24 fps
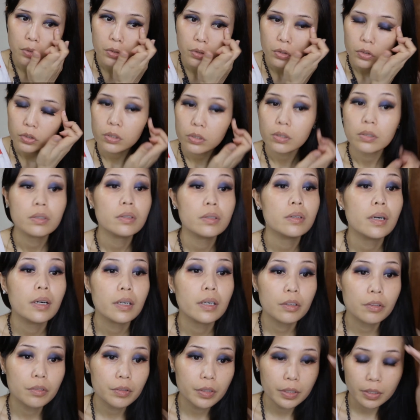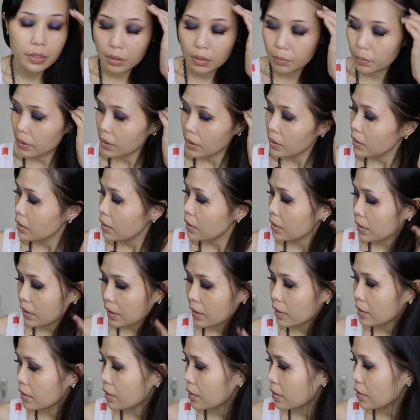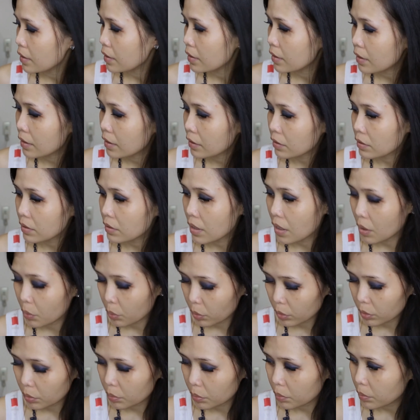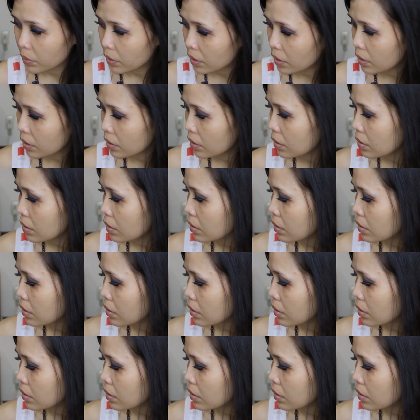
So I already applied, and then next I will be